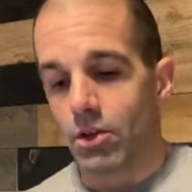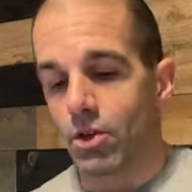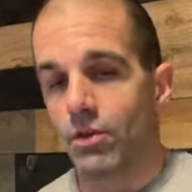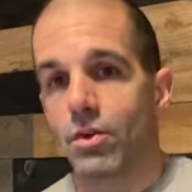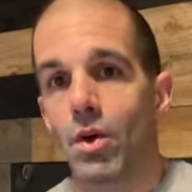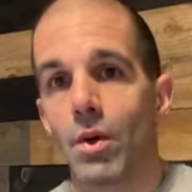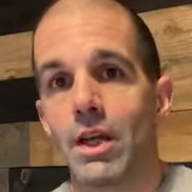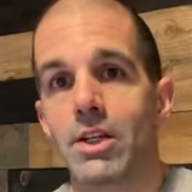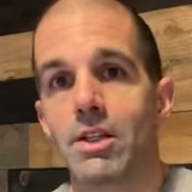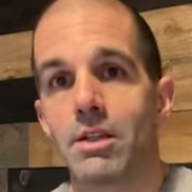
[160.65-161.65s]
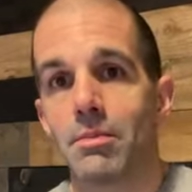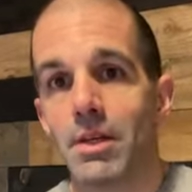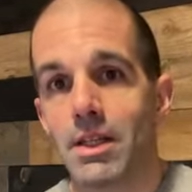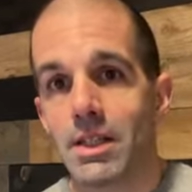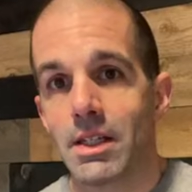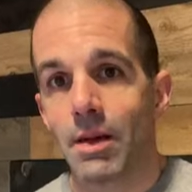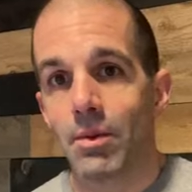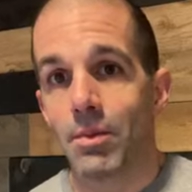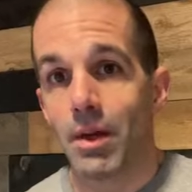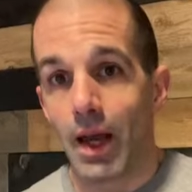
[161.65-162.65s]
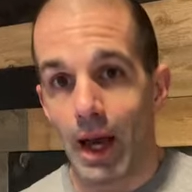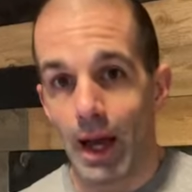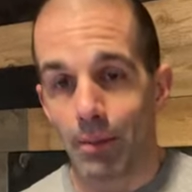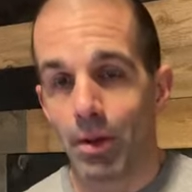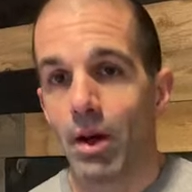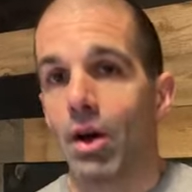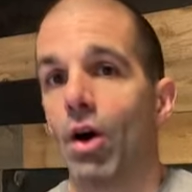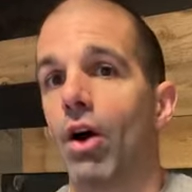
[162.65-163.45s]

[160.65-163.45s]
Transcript: So if you go into the BTWB app